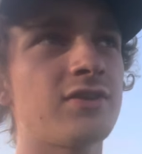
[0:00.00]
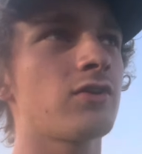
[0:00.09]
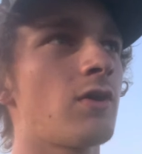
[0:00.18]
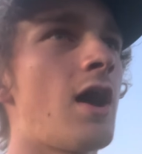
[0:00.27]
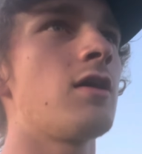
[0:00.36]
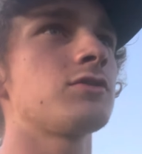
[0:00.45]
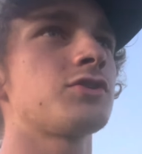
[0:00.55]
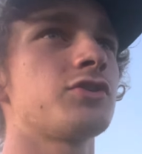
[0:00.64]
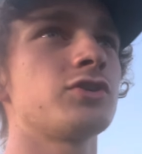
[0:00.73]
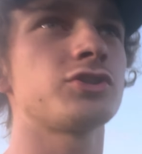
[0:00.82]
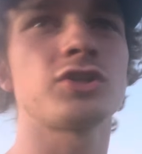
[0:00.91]
ground, so
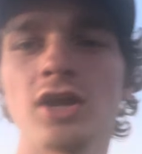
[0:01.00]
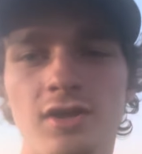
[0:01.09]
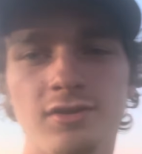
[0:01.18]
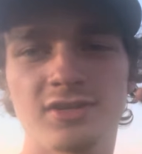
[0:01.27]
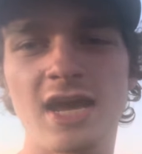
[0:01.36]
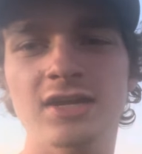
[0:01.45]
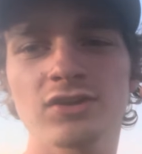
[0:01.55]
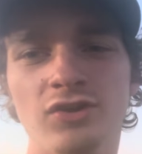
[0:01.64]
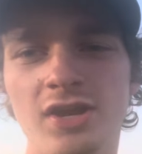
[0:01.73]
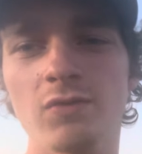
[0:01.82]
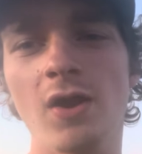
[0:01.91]
there's
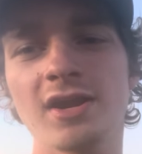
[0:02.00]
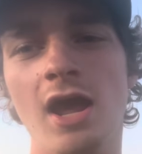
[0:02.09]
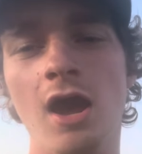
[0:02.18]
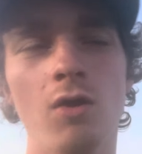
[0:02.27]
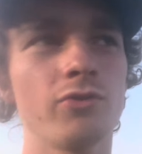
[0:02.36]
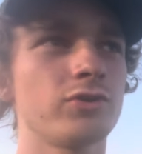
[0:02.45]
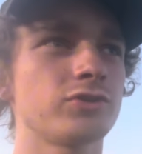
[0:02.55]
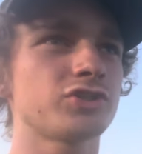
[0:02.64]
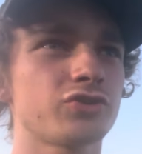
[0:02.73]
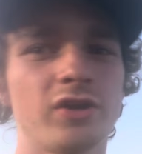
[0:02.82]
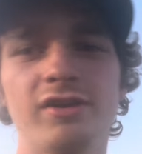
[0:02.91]
technically right now there's
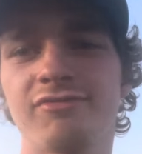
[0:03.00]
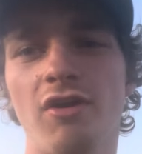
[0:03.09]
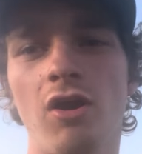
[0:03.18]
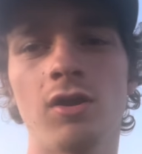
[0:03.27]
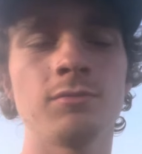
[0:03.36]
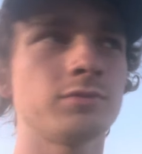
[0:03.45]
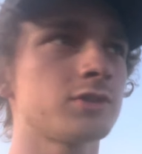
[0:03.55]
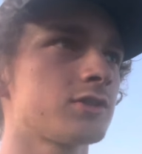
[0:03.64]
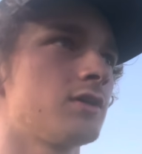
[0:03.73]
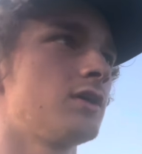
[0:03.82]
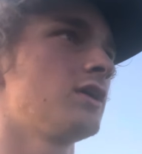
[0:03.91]
3 farms.
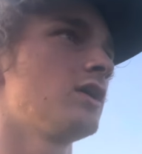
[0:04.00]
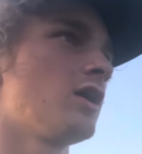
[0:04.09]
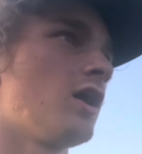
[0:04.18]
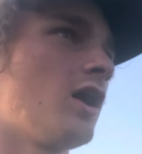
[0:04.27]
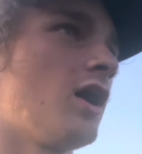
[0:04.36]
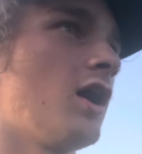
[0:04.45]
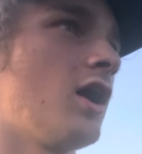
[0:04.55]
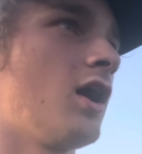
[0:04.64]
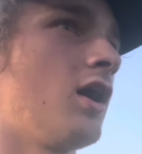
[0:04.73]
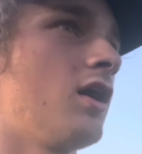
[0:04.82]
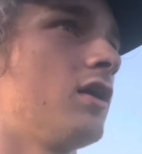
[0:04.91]

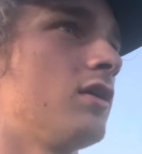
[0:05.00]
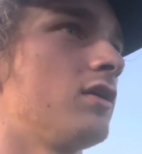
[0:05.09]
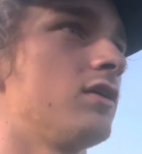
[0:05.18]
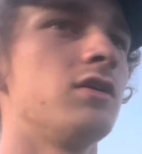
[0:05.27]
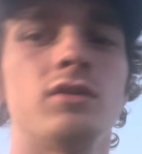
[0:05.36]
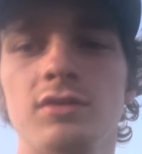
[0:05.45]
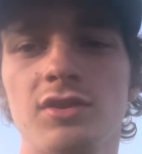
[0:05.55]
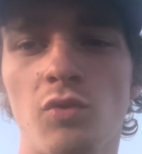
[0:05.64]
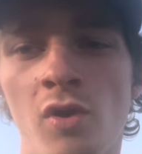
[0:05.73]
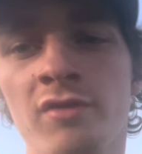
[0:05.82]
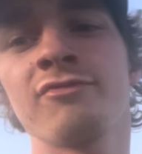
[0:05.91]
The
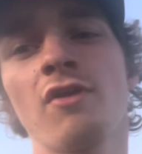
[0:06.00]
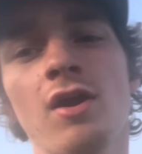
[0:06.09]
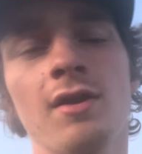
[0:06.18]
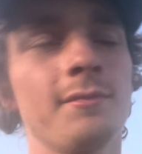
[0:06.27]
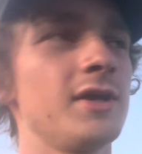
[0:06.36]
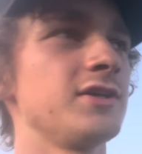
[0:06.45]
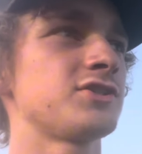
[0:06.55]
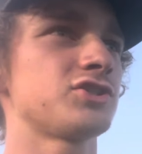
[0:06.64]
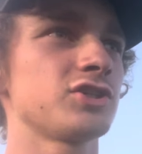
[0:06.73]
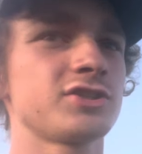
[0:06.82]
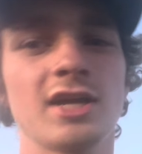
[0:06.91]
one farm is
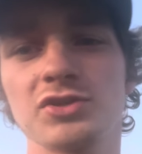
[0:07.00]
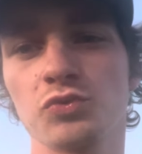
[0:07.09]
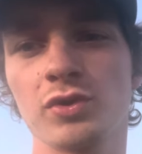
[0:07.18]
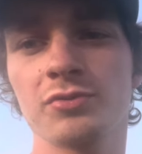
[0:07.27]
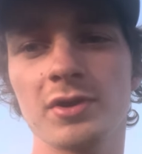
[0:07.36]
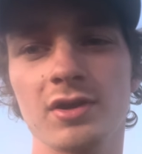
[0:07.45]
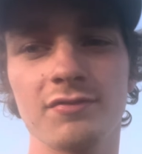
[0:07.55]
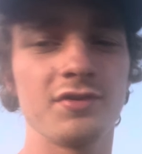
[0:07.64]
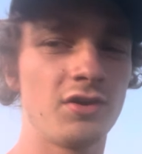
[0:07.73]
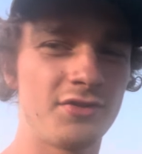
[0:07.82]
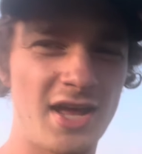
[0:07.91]
just that 23-acre
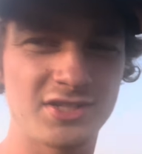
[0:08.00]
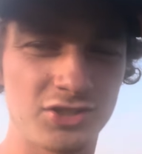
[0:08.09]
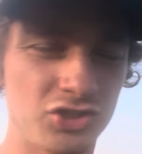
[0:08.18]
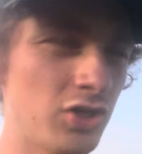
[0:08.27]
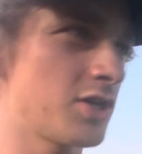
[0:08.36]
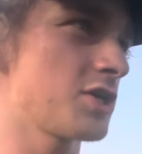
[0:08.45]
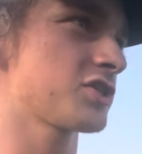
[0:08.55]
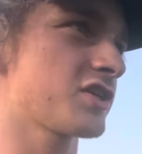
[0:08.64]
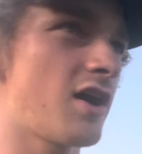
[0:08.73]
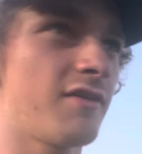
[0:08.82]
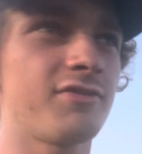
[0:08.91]
field. That's the junkier
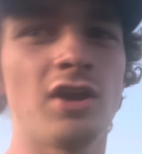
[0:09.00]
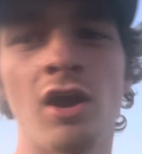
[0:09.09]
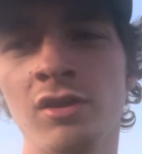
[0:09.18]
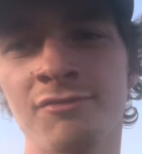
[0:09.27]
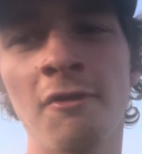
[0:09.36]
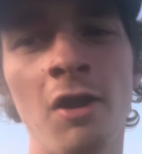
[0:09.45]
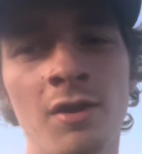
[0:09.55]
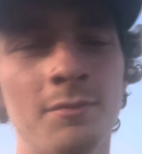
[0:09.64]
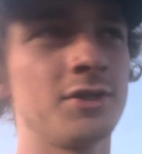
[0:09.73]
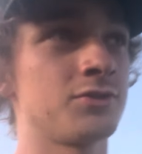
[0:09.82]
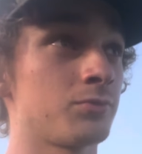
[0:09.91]
stuff. The other farm
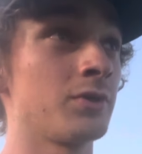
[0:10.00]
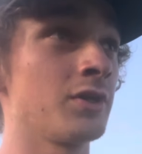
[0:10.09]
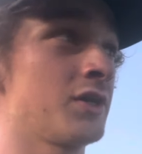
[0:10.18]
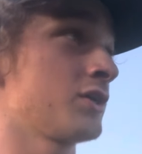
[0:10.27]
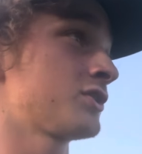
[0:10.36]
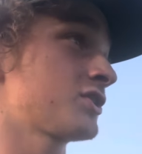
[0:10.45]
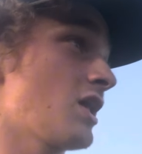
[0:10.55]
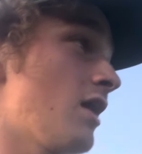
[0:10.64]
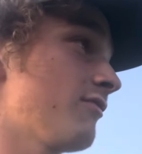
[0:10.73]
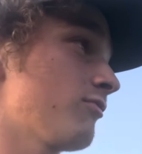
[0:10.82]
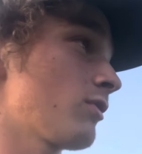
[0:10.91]
is really good
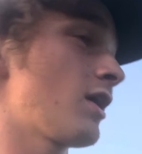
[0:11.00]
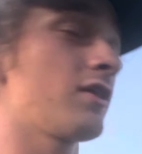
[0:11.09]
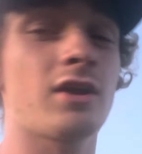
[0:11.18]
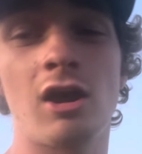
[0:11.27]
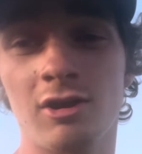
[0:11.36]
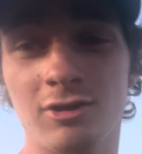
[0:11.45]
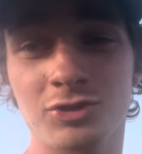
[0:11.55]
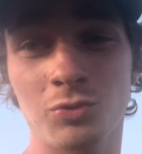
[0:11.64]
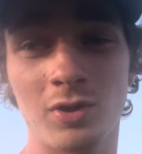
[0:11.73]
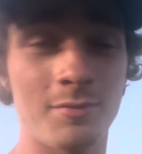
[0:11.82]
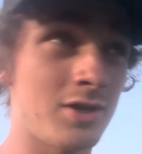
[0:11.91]
stuff. We're at like
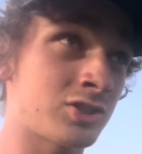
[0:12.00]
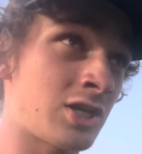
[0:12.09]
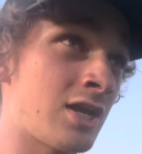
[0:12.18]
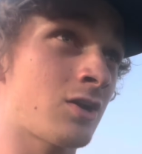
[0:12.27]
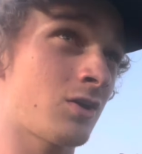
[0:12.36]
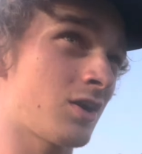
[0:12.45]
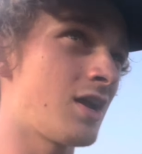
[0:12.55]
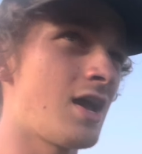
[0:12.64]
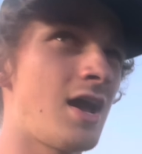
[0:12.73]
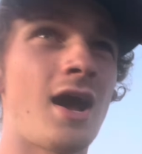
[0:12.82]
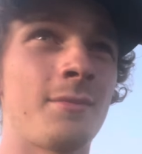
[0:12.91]
120 bales an acre.
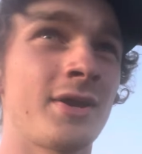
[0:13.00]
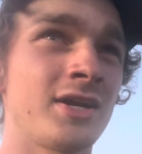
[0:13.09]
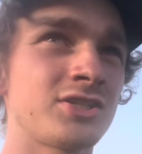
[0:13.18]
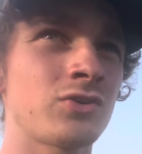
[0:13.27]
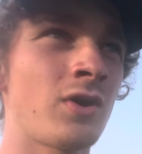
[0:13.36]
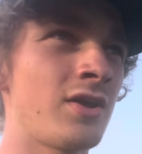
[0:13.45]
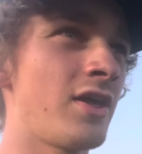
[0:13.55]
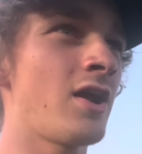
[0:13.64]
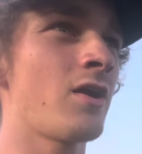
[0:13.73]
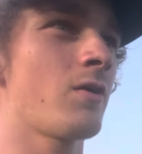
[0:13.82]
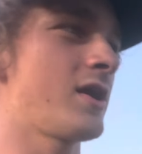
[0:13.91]
I'm guessing right
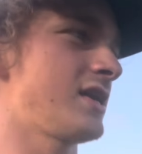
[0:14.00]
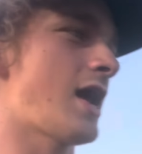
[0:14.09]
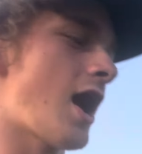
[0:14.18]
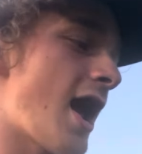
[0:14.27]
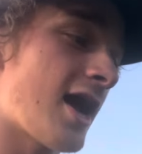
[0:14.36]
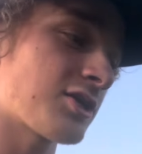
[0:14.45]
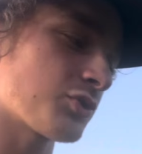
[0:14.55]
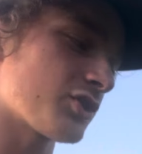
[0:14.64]
there, right now, as we